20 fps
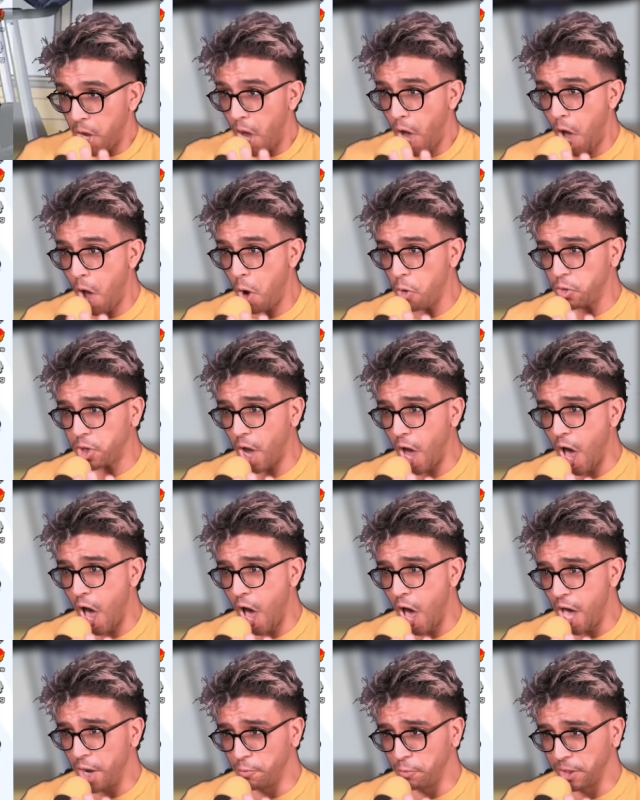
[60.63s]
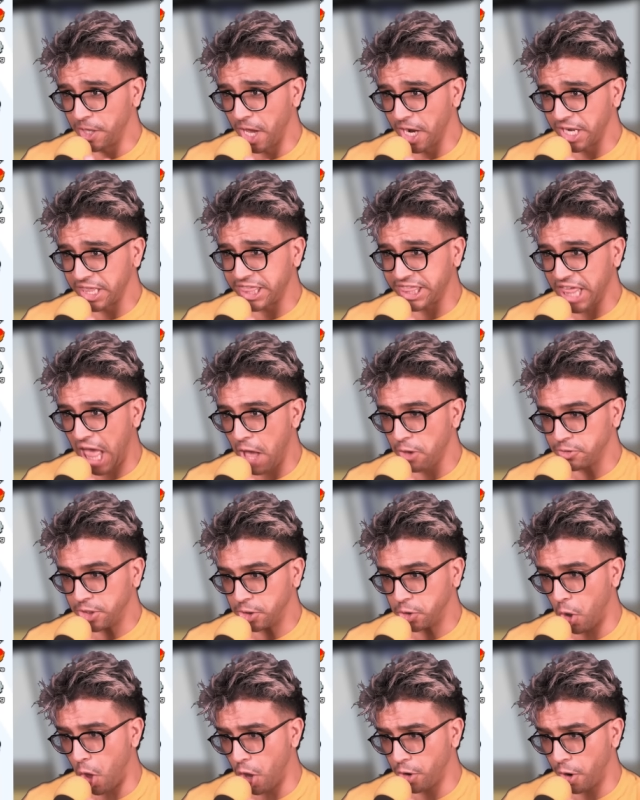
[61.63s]
Oh, God, we got 1,000
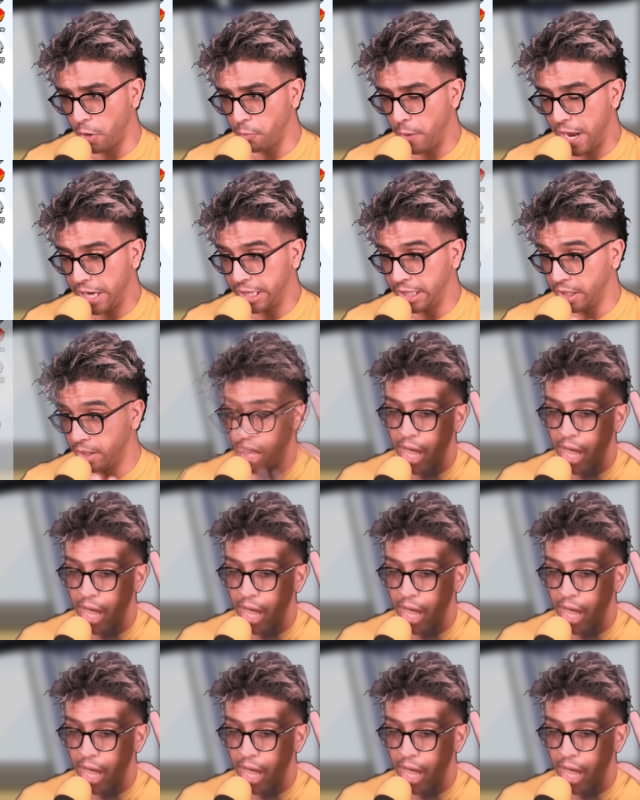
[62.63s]
gold already.